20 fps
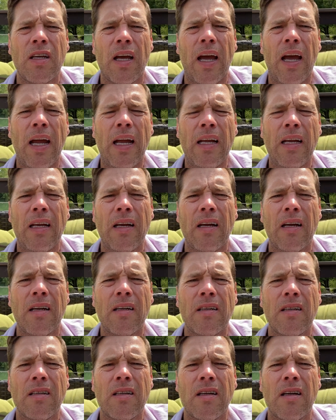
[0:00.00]
a
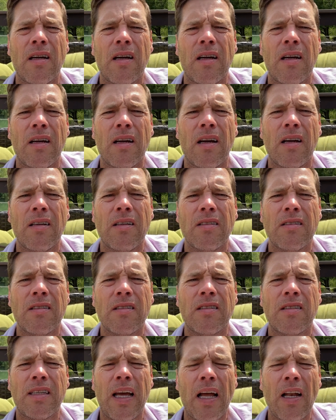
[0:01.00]

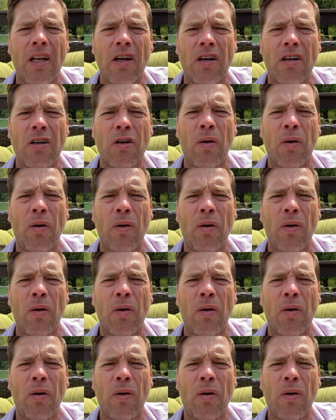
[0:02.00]
seller